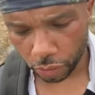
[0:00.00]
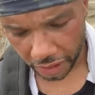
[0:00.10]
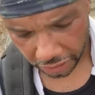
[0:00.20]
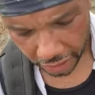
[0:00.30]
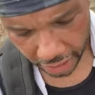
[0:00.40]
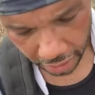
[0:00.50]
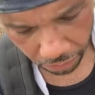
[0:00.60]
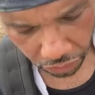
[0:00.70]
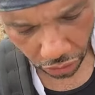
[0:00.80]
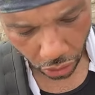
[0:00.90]
with,
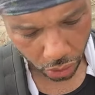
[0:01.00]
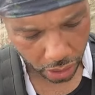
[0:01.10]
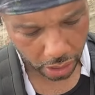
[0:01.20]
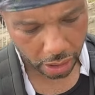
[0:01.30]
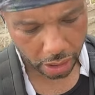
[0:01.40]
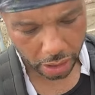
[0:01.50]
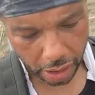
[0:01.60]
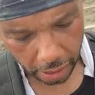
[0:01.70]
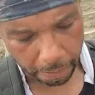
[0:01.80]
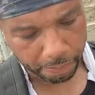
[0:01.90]
you know,
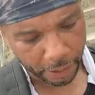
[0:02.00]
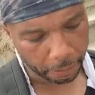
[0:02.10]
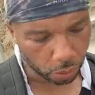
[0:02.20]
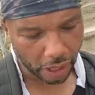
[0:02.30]
people